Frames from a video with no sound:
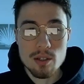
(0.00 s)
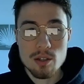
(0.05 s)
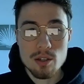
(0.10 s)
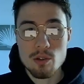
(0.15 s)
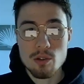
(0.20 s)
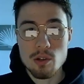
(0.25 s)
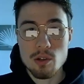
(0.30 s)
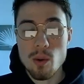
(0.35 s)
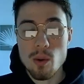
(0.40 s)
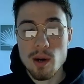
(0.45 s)
So
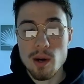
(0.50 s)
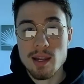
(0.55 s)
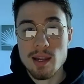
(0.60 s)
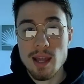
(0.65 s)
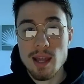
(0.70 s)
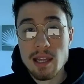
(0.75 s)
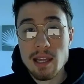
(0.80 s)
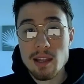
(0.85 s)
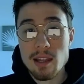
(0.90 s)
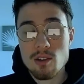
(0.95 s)
you want to
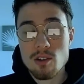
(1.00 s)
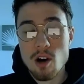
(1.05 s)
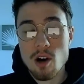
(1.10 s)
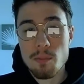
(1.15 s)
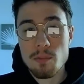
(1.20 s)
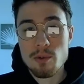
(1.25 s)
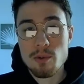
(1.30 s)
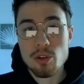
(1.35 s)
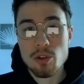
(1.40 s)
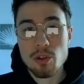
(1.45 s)
take this
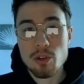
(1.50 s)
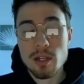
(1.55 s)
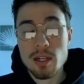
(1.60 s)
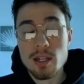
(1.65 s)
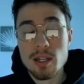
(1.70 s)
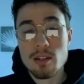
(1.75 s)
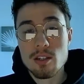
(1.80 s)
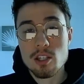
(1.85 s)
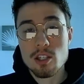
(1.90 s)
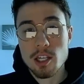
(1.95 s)
opportunity
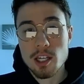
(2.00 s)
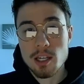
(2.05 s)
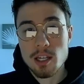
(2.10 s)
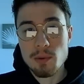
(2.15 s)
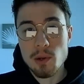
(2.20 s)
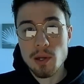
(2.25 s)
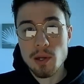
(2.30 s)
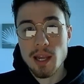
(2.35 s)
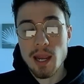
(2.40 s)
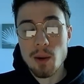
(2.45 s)
to
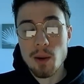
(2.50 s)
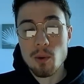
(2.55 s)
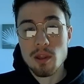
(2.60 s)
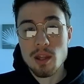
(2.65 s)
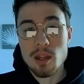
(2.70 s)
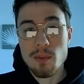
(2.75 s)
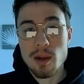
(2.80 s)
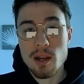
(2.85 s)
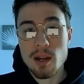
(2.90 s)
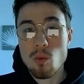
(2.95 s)
communicate with them
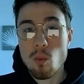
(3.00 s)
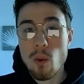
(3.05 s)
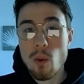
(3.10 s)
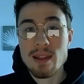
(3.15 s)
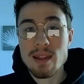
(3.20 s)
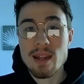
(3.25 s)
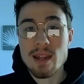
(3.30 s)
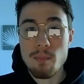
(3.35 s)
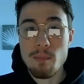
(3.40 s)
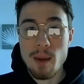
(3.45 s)
in a way
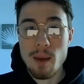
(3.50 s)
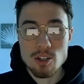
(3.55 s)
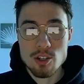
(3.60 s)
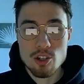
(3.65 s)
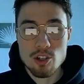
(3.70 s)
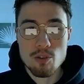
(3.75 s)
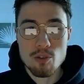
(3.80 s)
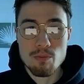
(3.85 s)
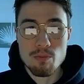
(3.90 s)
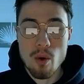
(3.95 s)
that matches
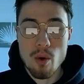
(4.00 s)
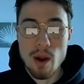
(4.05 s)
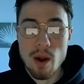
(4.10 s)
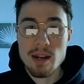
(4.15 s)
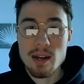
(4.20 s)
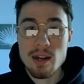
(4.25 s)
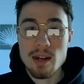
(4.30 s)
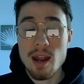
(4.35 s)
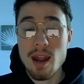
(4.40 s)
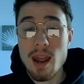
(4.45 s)
your
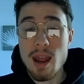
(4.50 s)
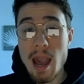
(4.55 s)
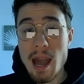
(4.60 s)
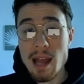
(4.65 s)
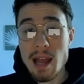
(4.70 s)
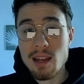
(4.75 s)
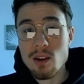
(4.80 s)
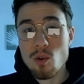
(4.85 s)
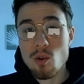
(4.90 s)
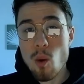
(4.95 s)
brand and
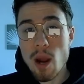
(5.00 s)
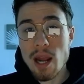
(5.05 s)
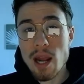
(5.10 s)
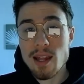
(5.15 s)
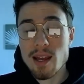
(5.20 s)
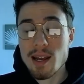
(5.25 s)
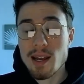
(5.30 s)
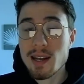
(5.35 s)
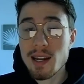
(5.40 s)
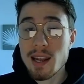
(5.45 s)
in a way
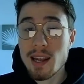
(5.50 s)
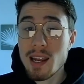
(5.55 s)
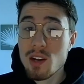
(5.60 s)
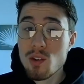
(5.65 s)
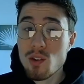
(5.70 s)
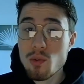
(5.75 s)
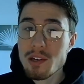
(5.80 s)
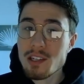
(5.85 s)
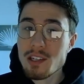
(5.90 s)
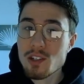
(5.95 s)
that can
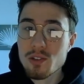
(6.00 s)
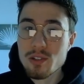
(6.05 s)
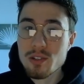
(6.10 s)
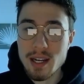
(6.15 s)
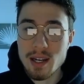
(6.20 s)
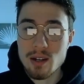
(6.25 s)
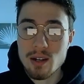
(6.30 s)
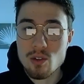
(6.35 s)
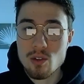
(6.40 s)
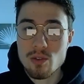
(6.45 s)
increase your
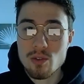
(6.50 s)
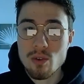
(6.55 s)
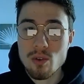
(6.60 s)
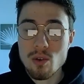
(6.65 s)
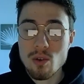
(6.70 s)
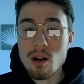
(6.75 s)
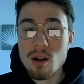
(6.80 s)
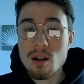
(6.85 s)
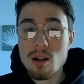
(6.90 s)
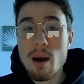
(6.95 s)
sales
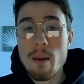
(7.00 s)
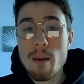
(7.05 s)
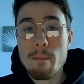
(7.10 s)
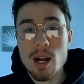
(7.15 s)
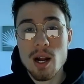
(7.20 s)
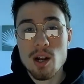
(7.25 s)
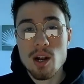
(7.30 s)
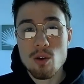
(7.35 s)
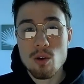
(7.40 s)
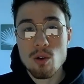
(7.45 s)
overall by
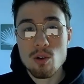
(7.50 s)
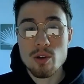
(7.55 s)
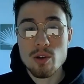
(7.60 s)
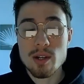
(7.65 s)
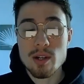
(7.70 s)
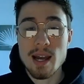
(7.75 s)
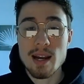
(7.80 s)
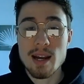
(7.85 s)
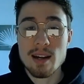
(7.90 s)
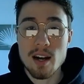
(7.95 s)
nurturing
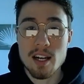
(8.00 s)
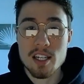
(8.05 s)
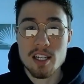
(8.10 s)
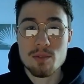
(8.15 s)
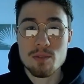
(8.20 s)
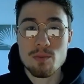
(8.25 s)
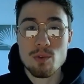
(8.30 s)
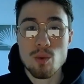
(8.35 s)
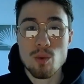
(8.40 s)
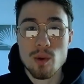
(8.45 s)
that
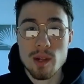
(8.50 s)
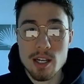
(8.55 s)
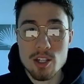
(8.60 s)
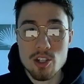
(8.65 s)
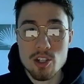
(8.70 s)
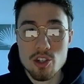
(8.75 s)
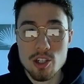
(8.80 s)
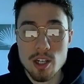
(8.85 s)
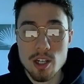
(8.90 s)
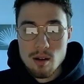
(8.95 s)
customer
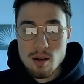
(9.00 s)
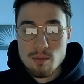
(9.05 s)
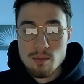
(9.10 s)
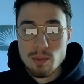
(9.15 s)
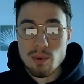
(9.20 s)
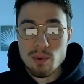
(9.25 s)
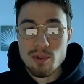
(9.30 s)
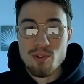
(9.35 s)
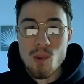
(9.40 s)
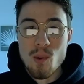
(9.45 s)
relationship.
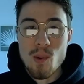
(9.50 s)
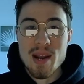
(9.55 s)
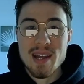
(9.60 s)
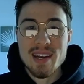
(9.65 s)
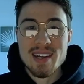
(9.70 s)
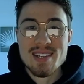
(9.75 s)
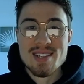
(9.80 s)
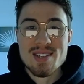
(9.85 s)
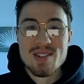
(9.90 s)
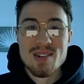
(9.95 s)
Before we get
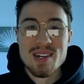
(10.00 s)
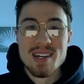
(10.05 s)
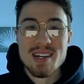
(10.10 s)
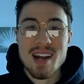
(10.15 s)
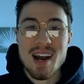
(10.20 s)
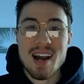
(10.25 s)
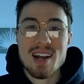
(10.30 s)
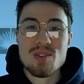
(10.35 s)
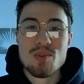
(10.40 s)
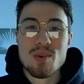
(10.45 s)
into it, I
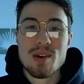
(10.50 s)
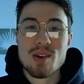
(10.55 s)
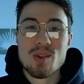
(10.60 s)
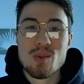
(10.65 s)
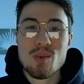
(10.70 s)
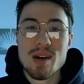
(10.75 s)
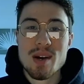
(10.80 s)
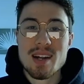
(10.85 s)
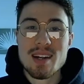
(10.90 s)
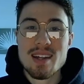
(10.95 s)
just want to
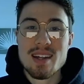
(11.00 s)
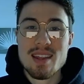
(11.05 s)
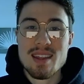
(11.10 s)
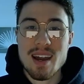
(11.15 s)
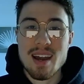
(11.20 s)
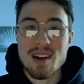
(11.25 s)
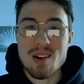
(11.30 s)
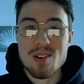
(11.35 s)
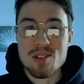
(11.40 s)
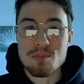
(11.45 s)
quickly thank
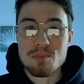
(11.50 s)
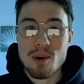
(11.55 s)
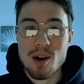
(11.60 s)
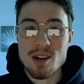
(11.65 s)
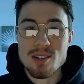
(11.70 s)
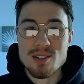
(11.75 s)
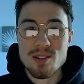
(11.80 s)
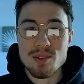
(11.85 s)
our sponsor.